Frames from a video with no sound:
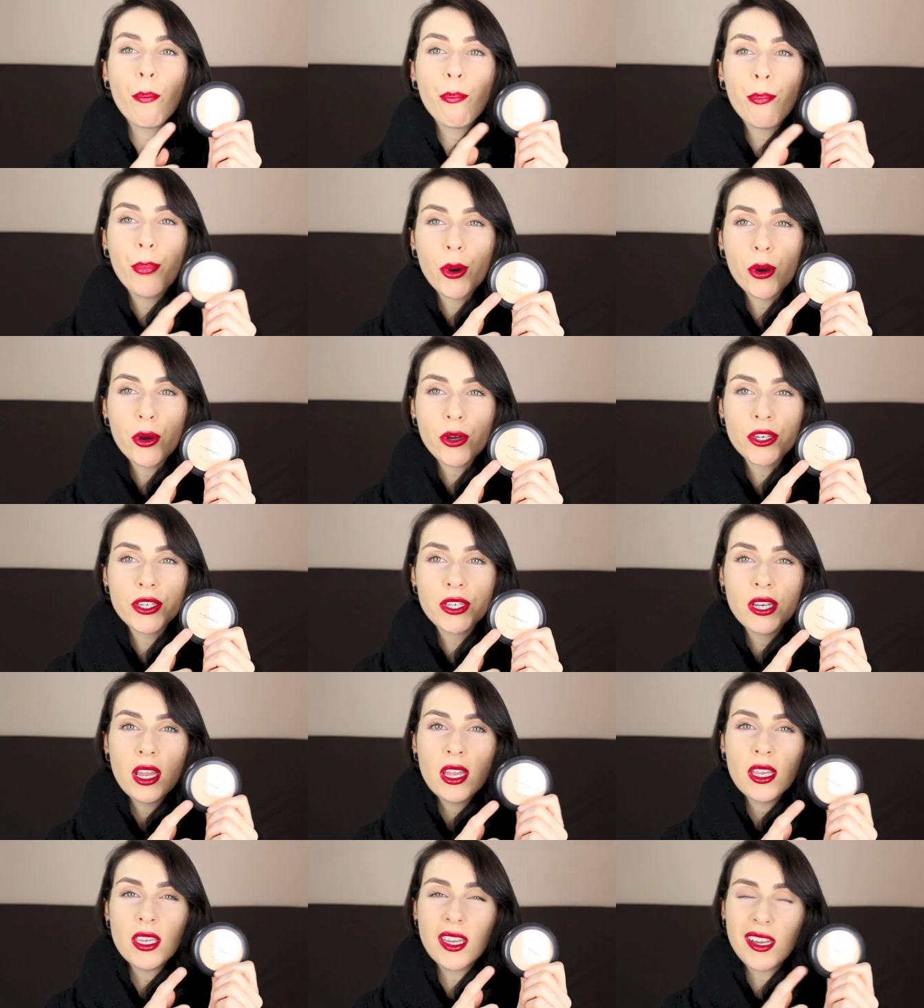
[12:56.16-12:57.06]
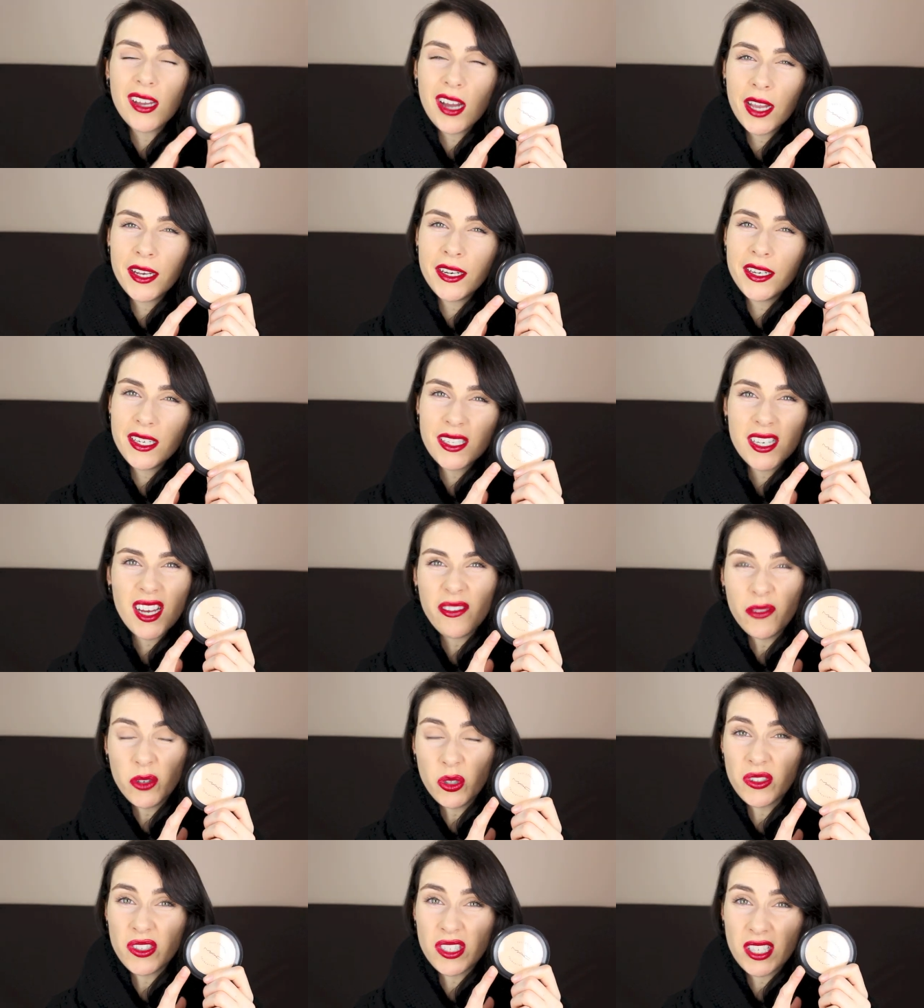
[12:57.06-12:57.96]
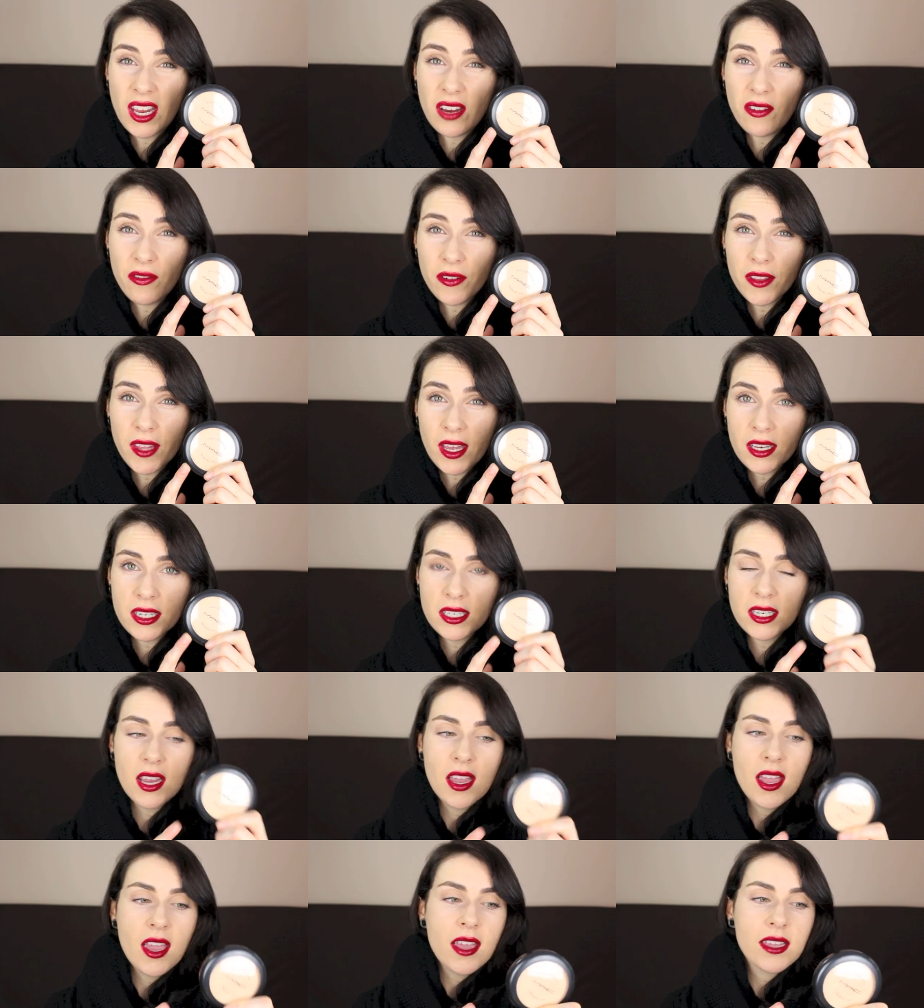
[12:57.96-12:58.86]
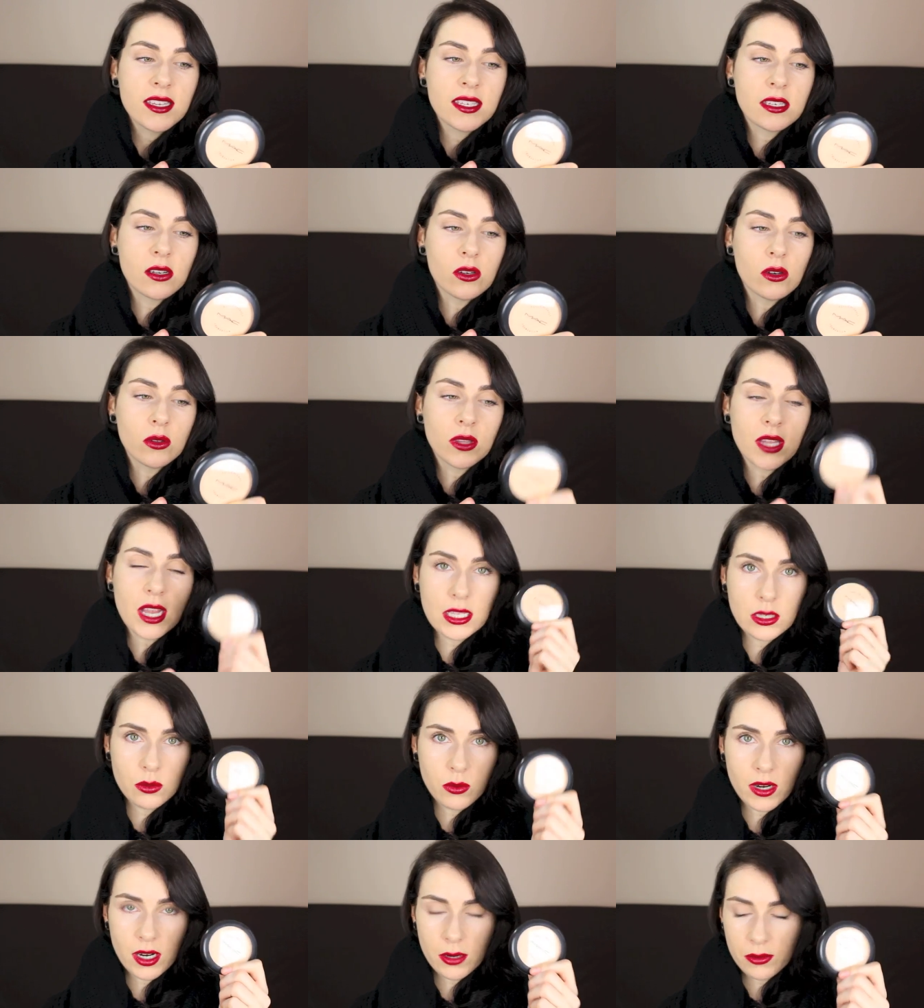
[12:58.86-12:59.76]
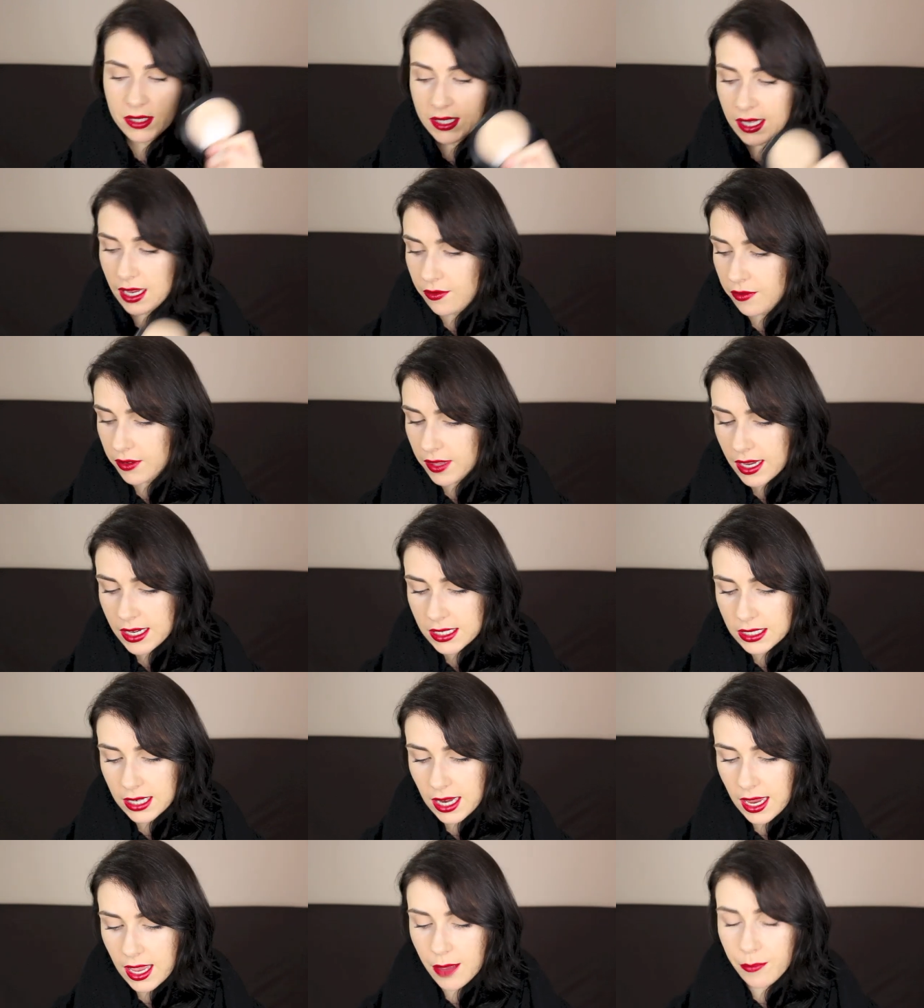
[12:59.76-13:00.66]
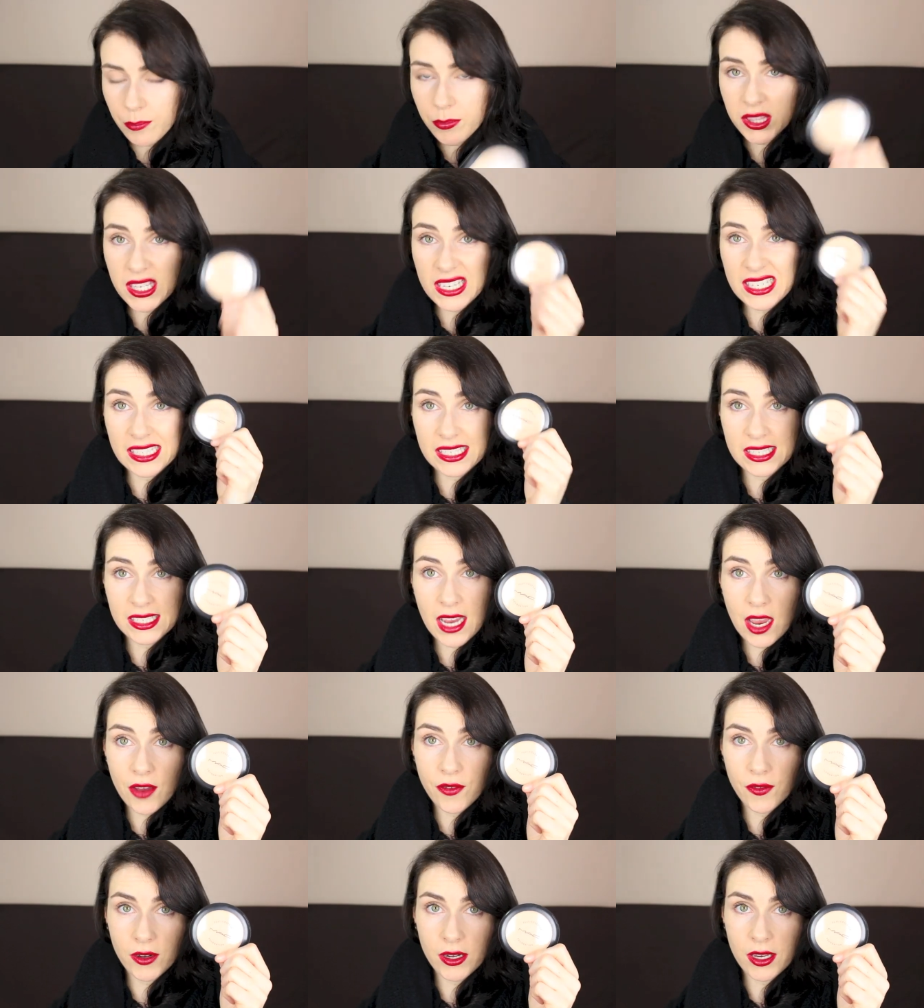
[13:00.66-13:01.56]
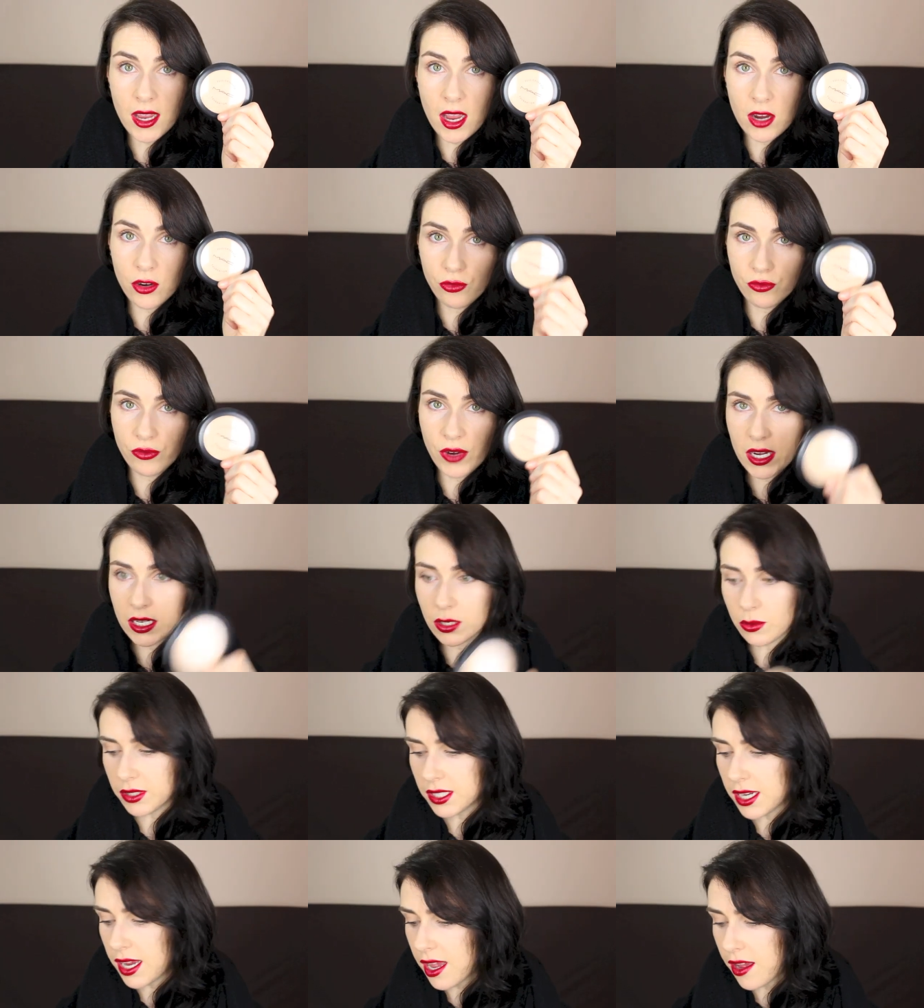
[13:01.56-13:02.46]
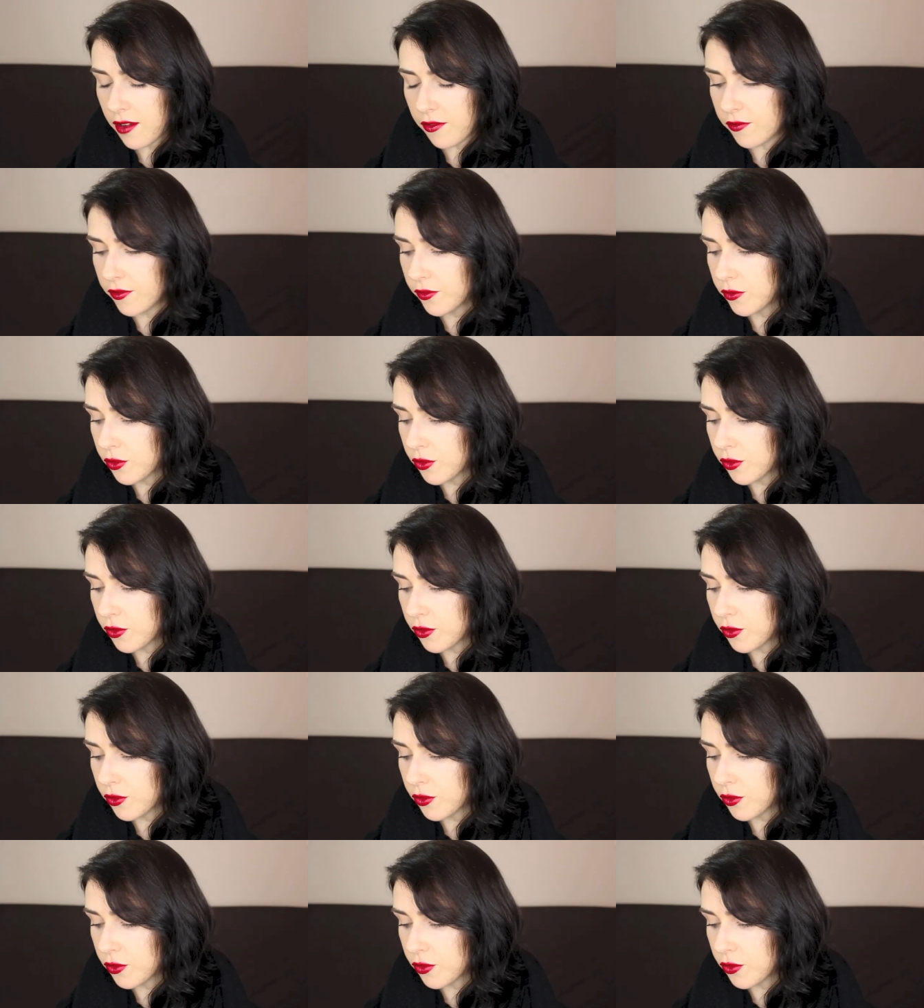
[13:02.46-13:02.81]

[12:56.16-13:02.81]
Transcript: But you kind of need to have good skin for that, so that's what I would say for that. But this is definitely a great one to have.